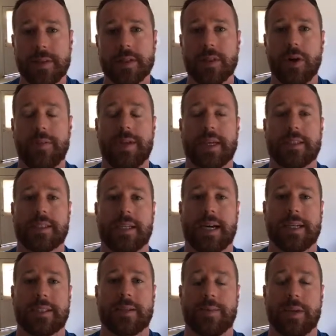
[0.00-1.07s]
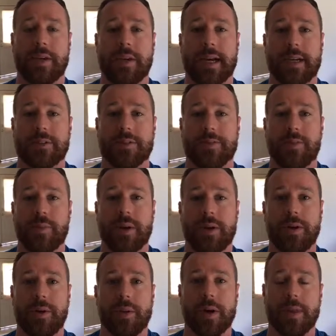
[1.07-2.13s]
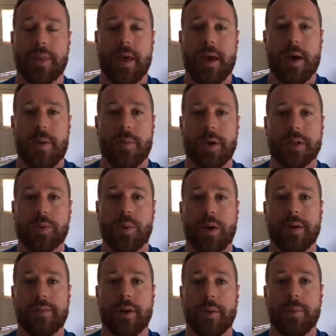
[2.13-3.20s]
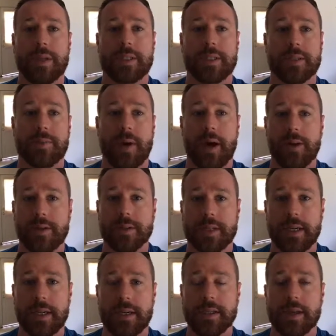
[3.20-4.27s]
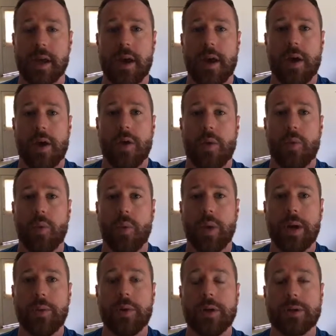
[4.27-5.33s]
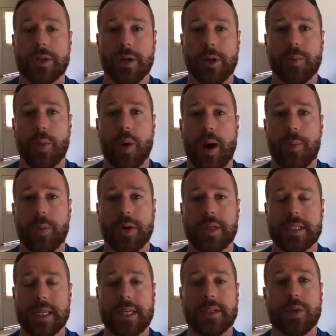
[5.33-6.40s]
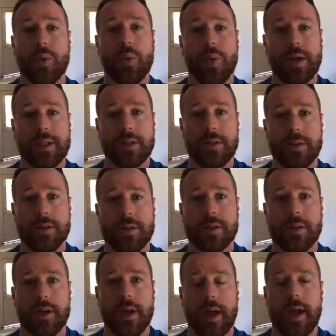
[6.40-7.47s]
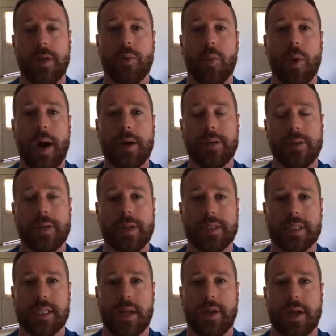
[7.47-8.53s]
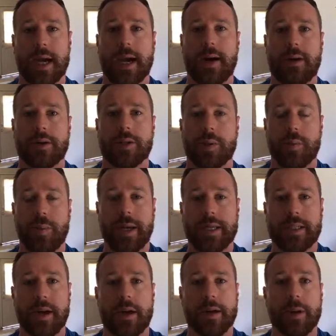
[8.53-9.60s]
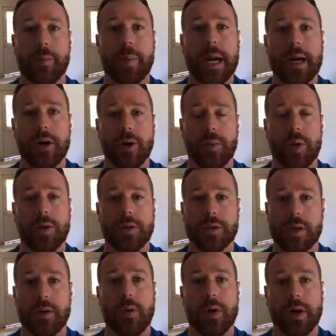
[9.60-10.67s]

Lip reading: So if that's not something you guys are familiar with, but it's one of our business models, is we will turn properties into rentals, and rather than selling a house based on comparables or